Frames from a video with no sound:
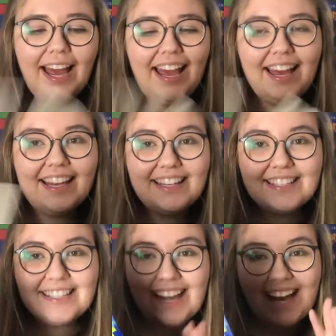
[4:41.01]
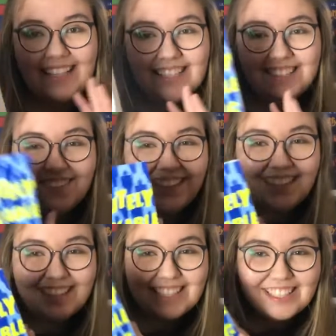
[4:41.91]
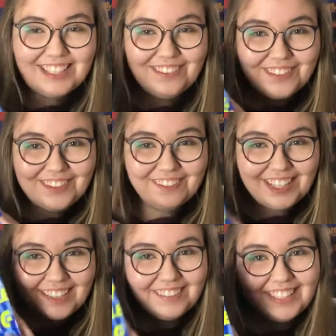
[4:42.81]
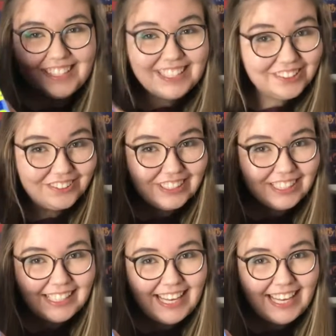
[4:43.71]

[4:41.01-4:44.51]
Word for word: and I just think that's gonna be really cool.